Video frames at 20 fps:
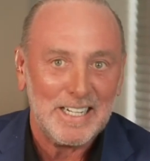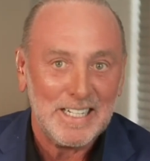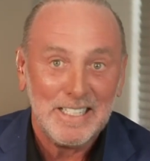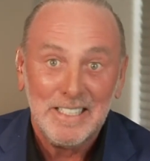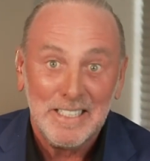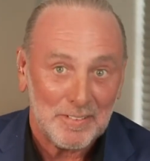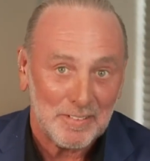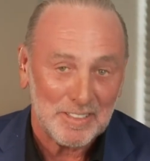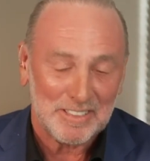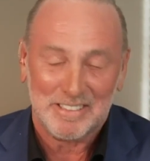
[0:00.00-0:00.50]
He
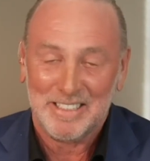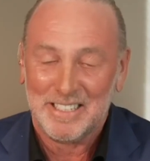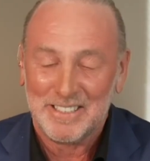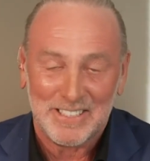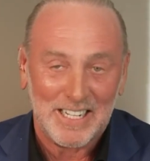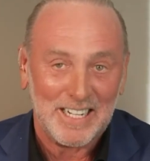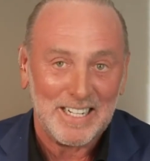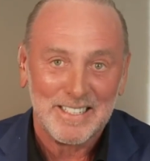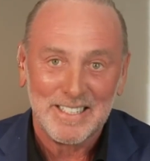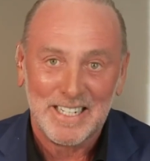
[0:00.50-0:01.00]
never said
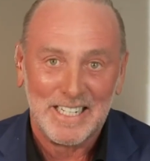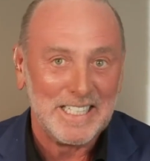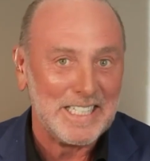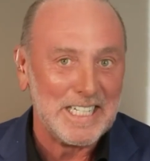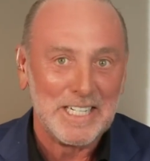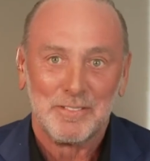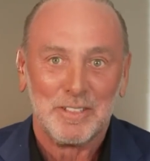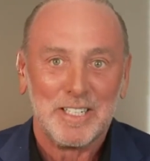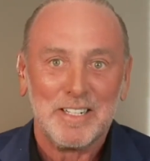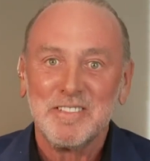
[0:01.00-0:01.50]
that. He
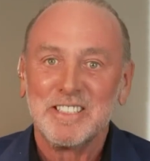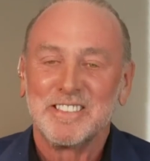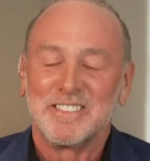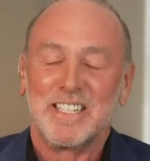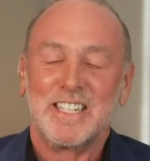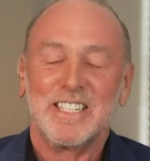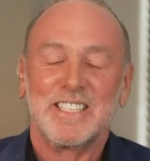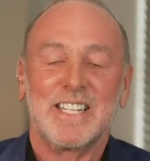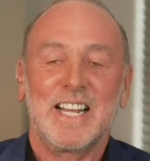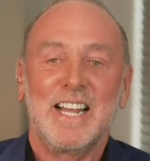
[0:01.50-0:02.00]
never ever
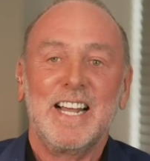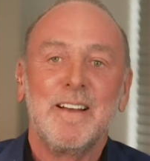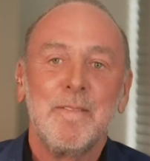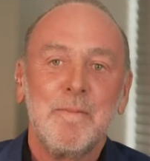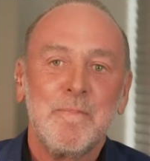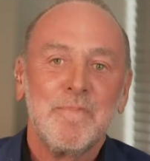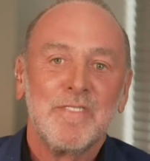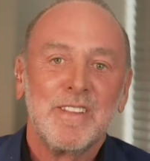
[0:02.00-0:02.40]
said that.